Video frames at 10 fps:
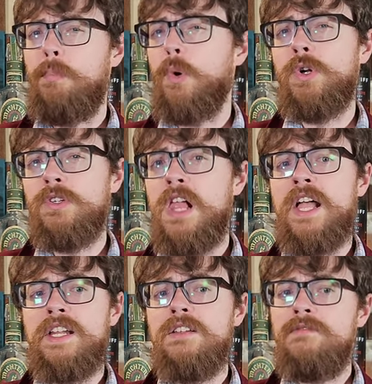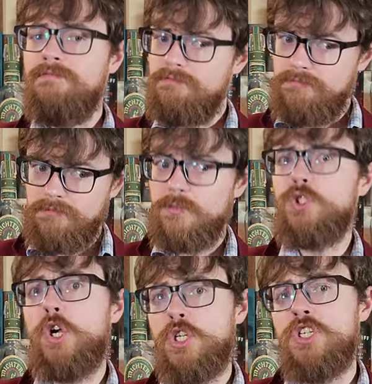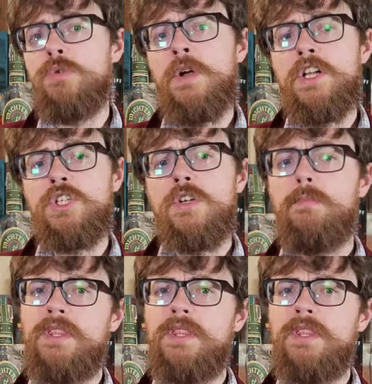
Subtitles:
borderline charging too much,